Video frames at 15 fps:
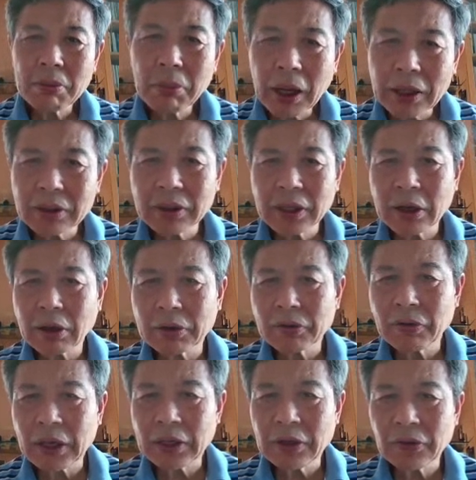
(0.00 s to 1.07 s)
but they
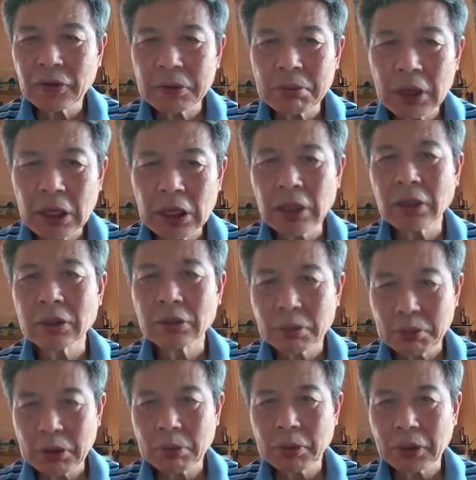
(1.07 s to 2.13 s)
convey different meaning to
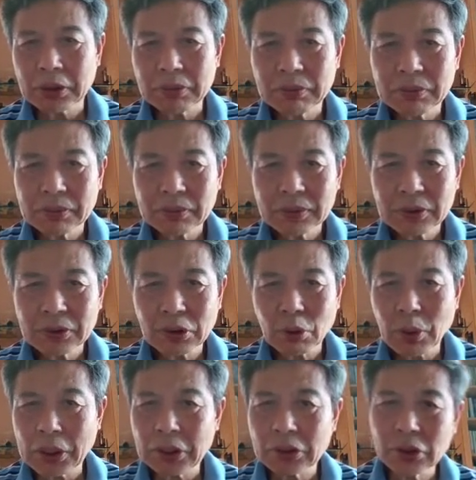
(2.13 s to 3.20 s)
people. So
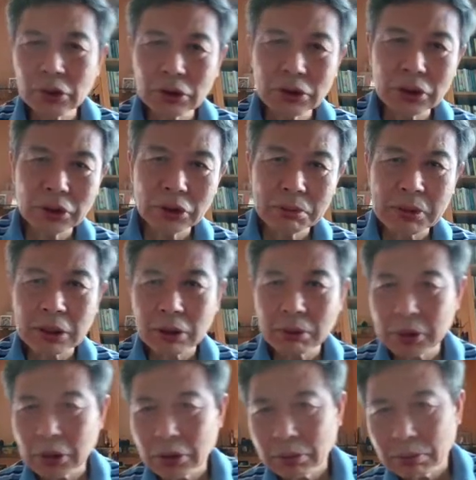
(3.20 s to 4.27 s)
what is good to you may
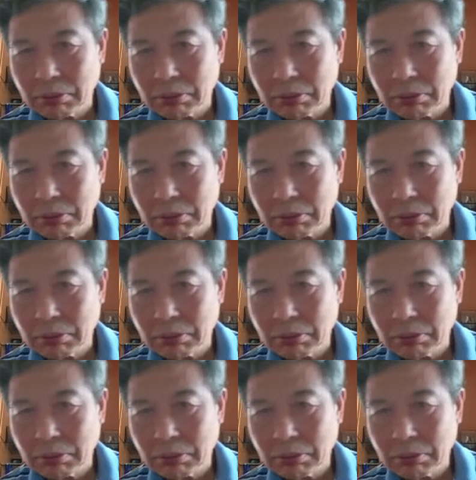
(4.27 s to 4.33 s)
not be